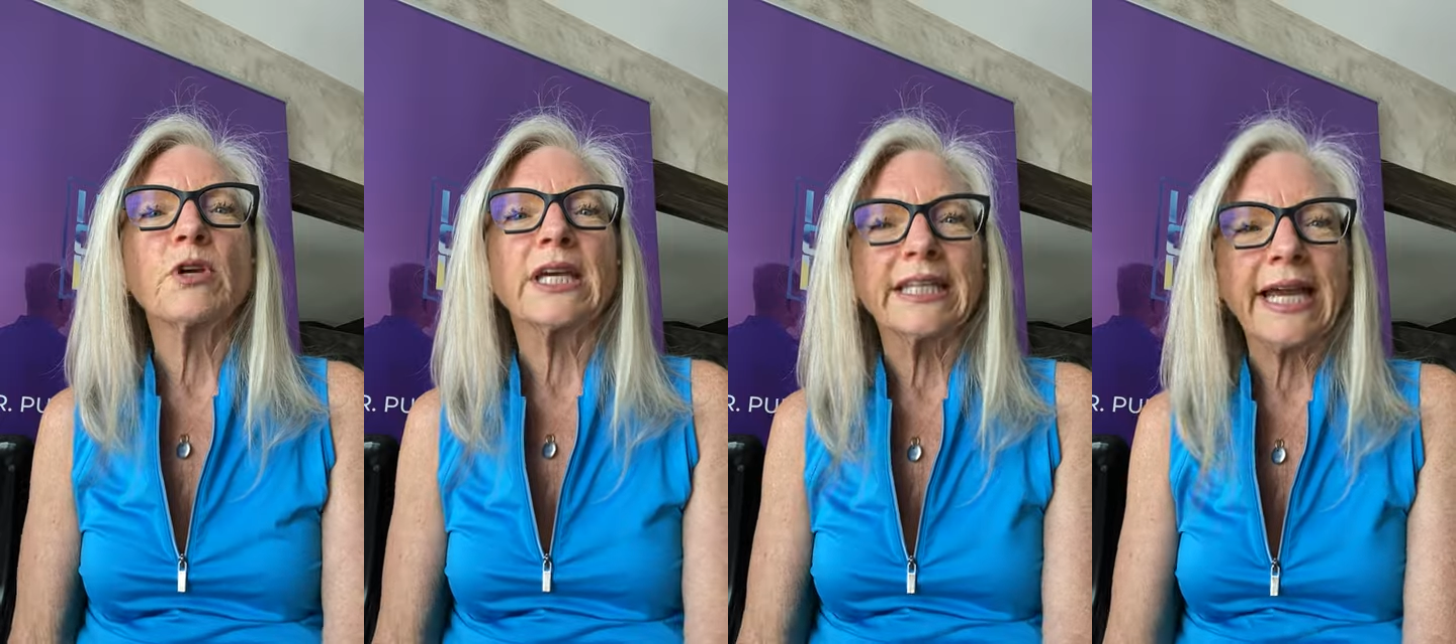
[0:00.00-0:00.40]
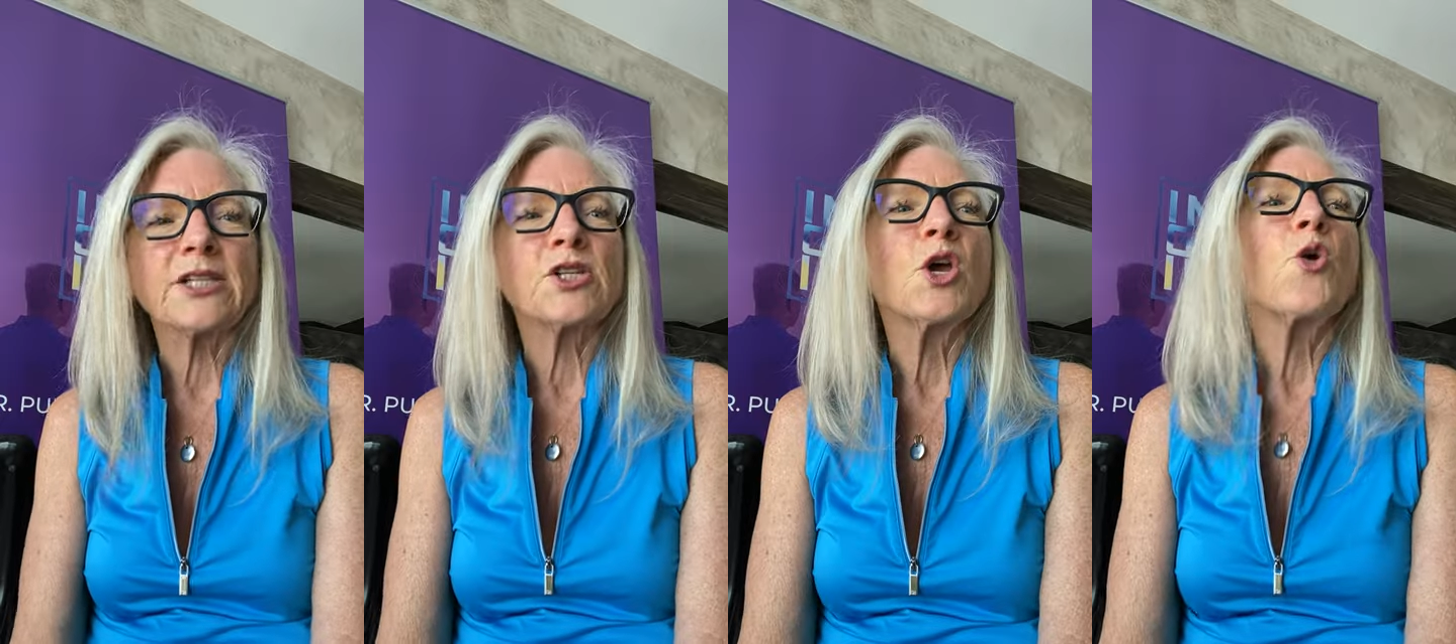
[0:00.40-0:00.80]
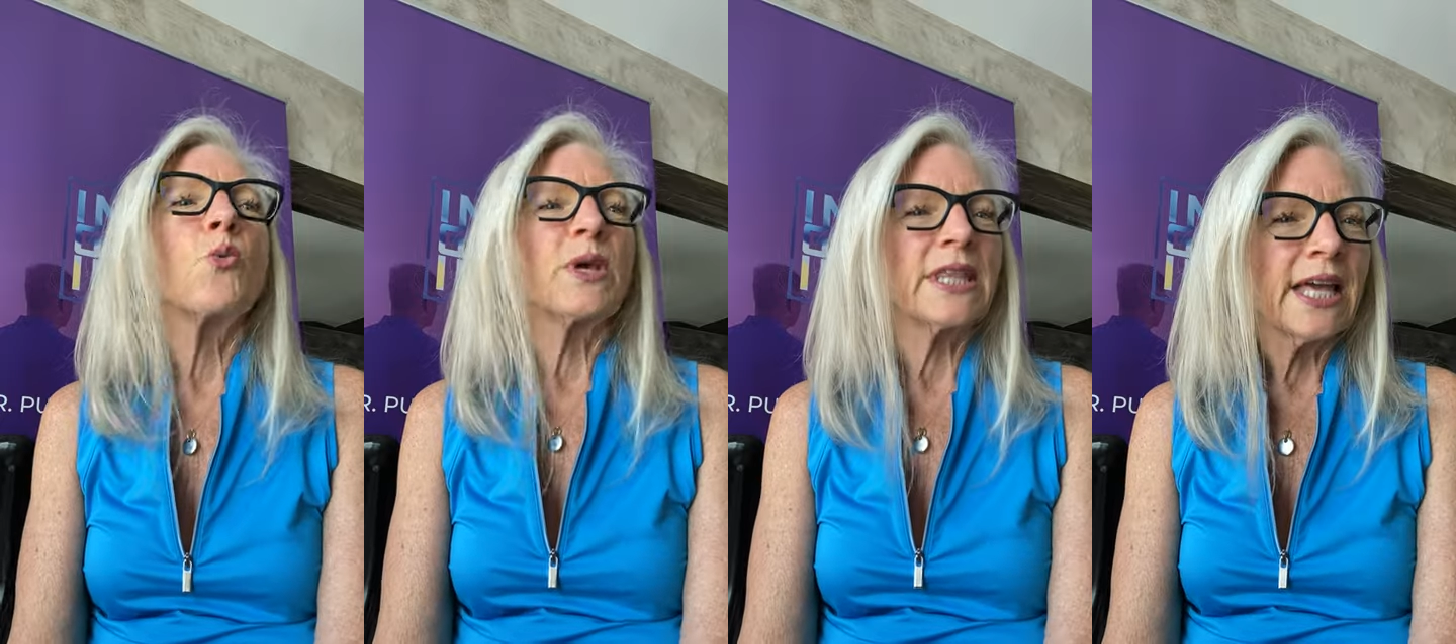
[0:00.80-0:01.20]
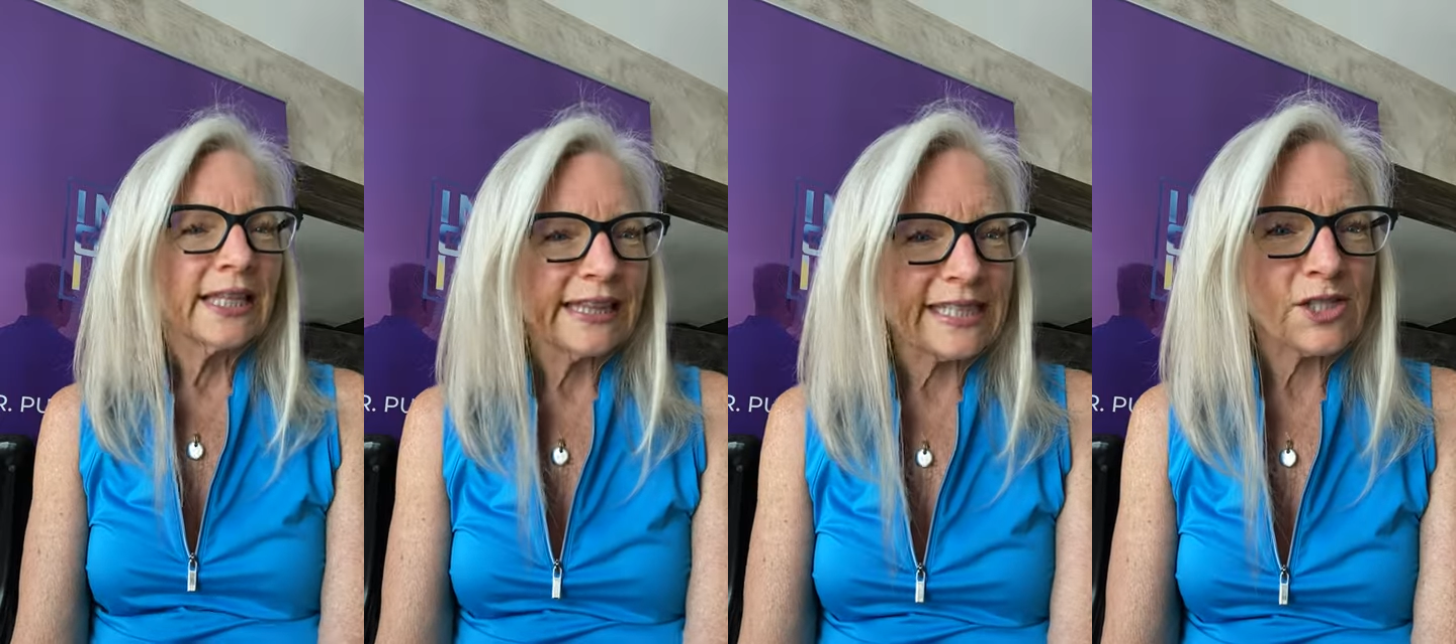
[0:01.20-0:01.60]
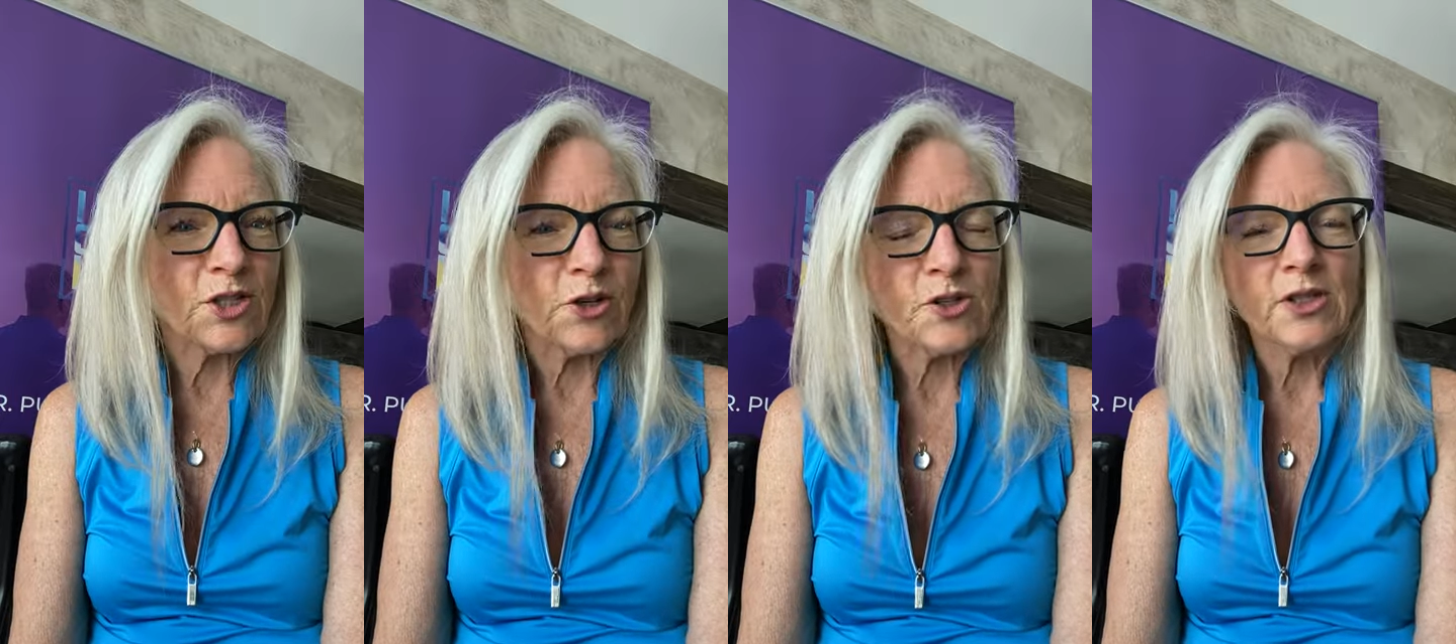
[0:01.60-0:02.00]
connect with
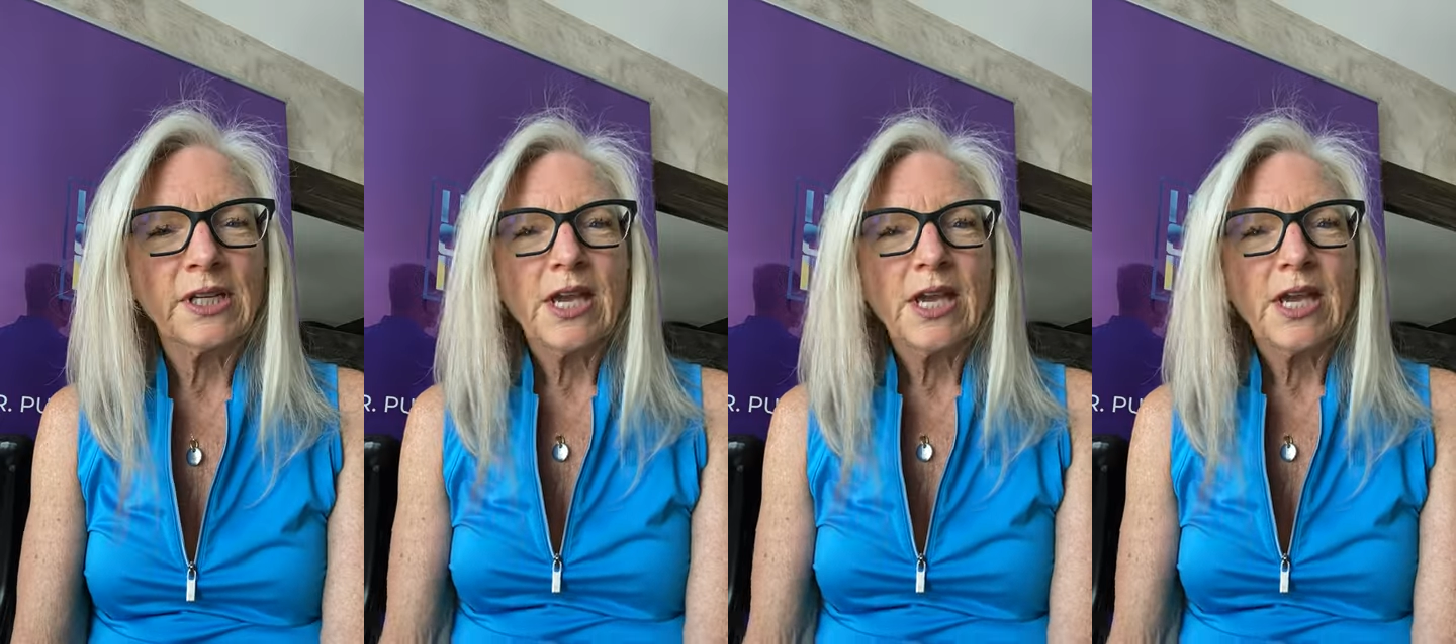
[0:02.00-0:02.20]
listeners